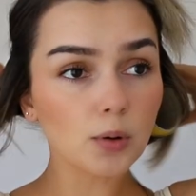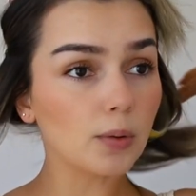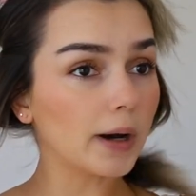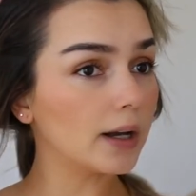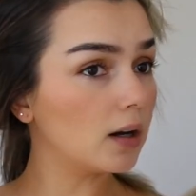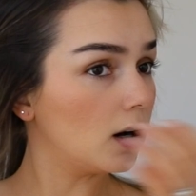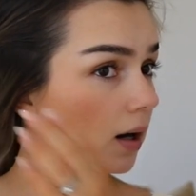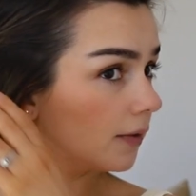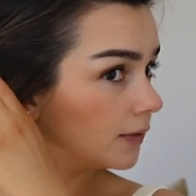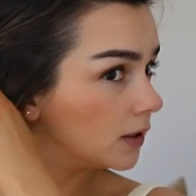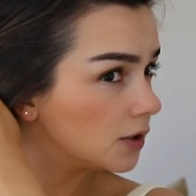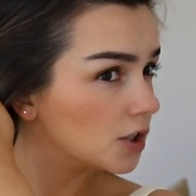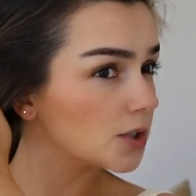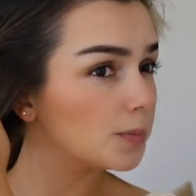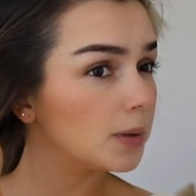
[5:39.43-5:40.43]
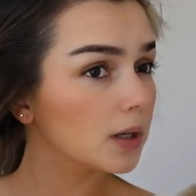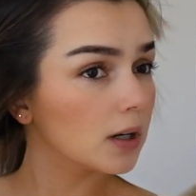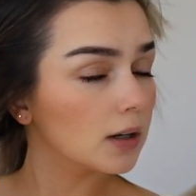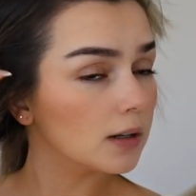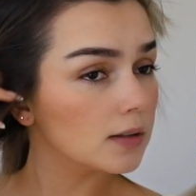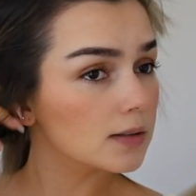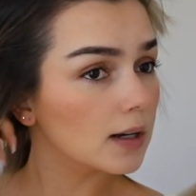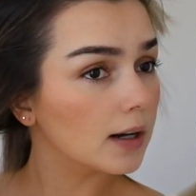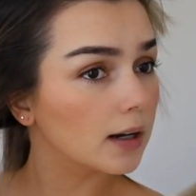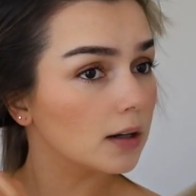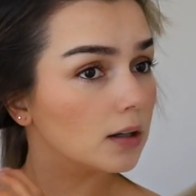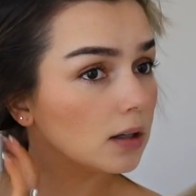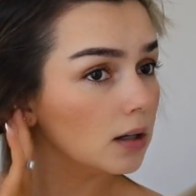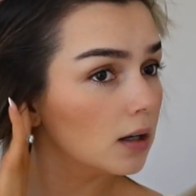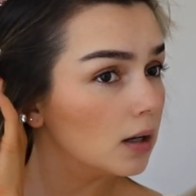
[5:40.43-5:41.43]
quite often just because
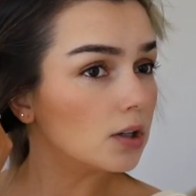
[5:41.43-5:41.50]
I